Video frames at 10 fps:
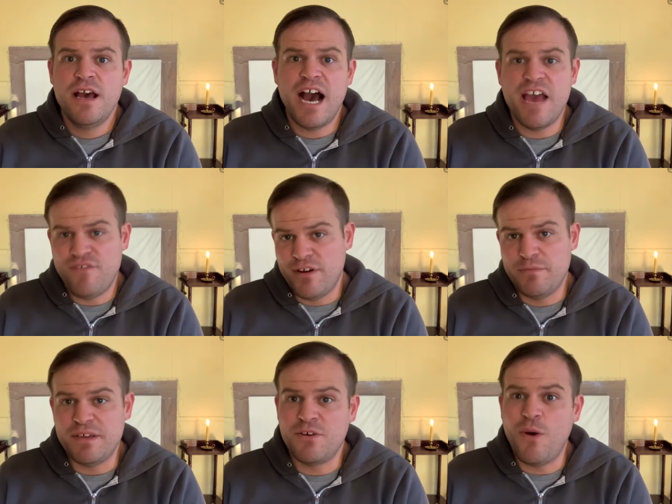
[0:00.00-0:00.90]
I have found to
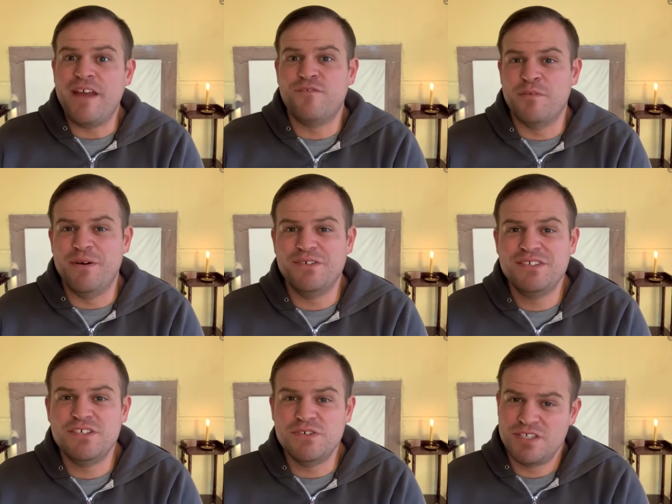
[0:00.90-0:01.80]
be quite
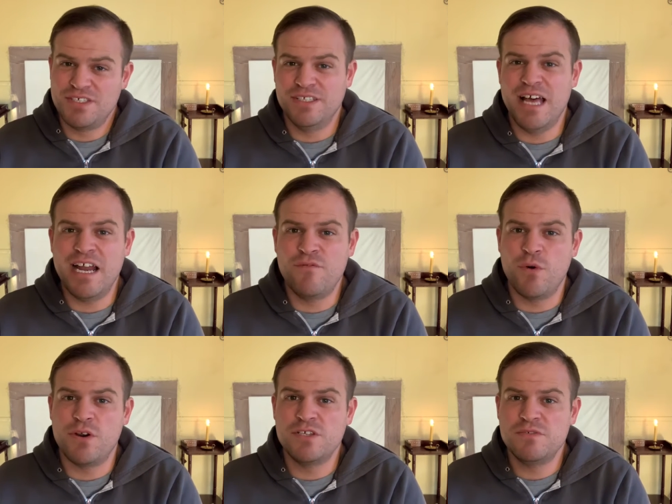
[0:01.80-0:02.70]
verbose, uses a lot of
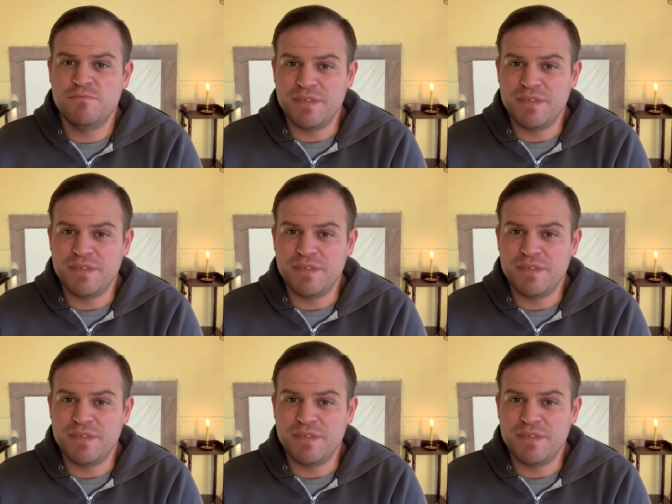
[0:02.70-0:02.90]
words,